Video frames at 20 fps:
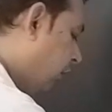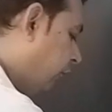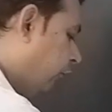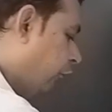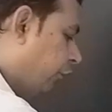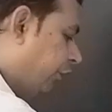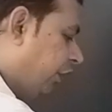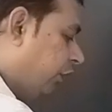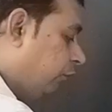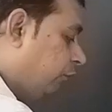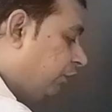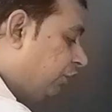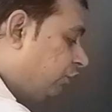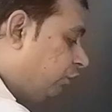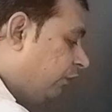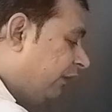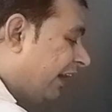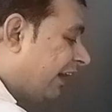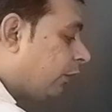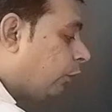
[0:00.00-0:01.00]
14, which
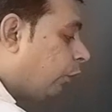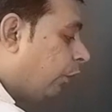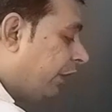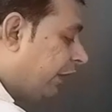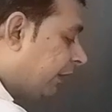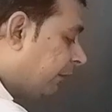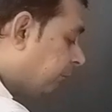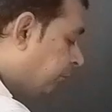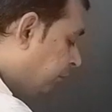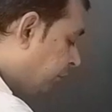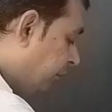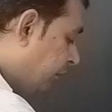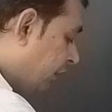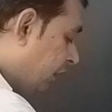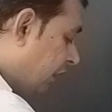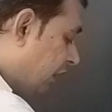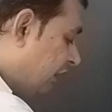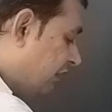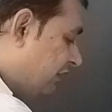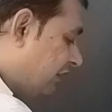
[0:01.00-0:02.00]
we are
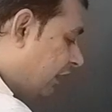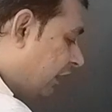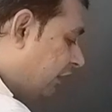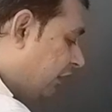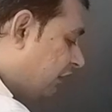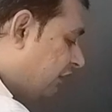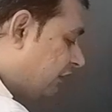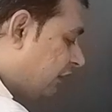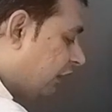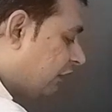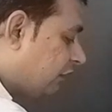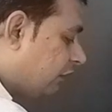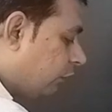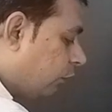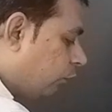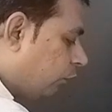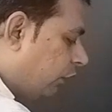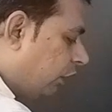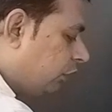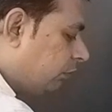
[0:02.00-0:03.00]
going, statistics,
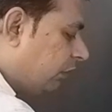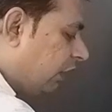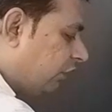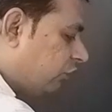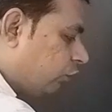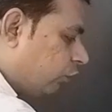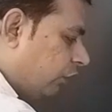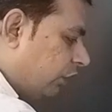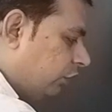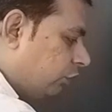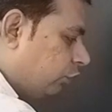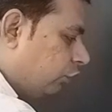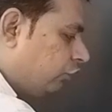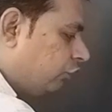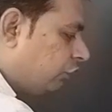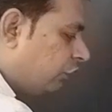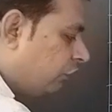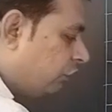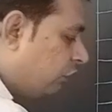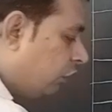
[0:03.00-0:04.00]
1 marks 1
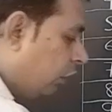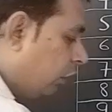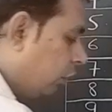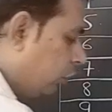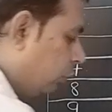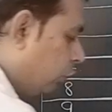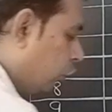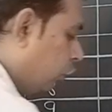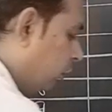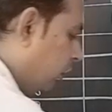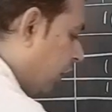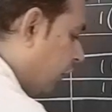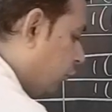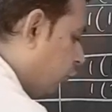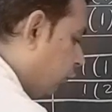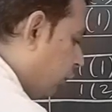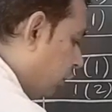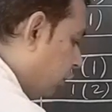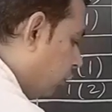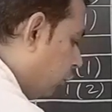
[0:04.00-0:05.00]
questions, 2 marks
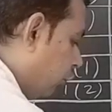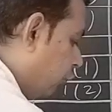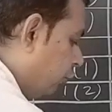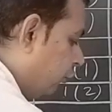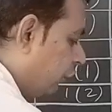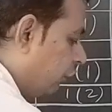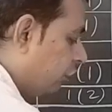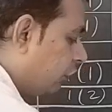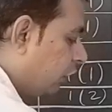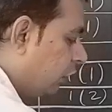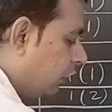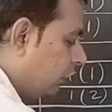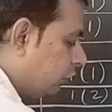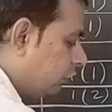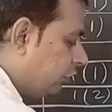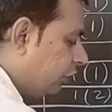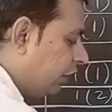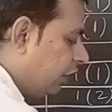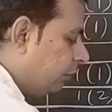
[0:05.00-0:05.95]
1 questions, 3